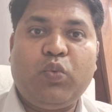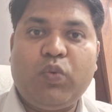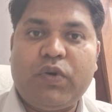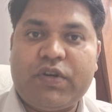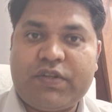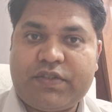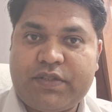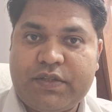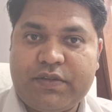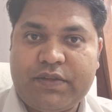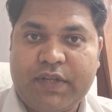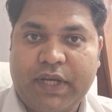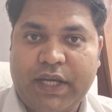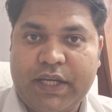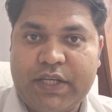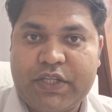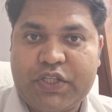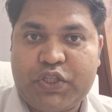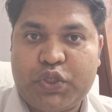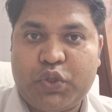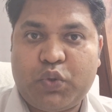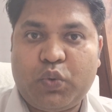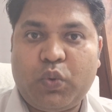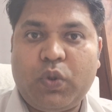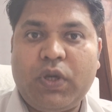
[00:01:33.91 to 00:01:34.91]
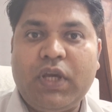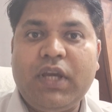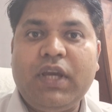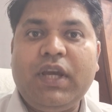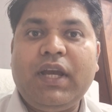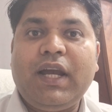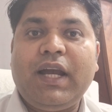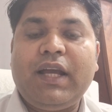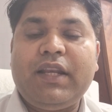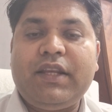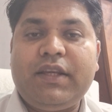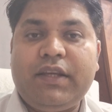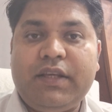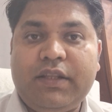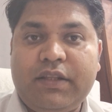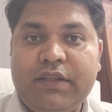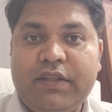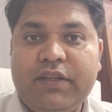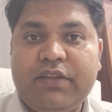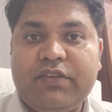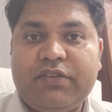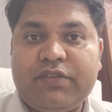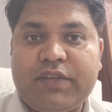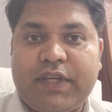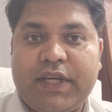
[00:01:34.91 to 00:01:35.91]
versus ITU, and
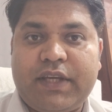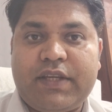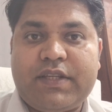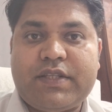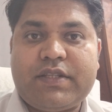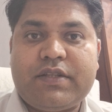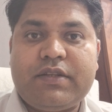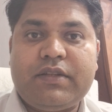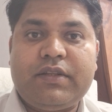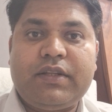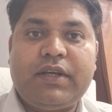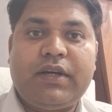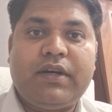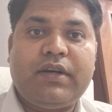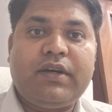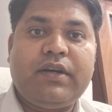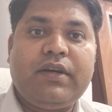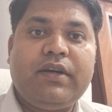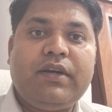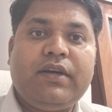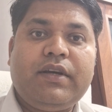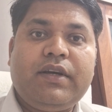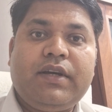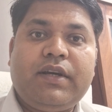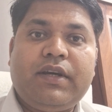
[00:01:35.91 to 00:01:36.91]
in this case, the